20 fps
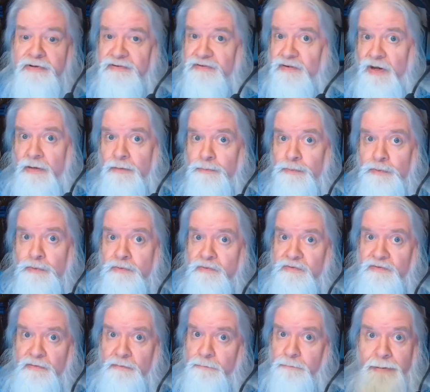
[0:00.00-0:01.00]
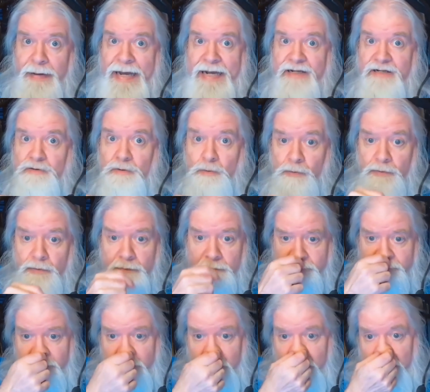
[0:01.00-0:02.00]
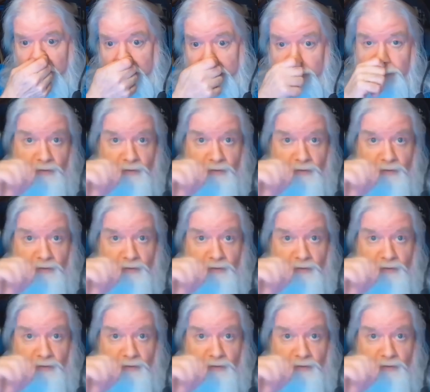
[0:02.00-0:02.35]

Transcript: escape routes, and back doors to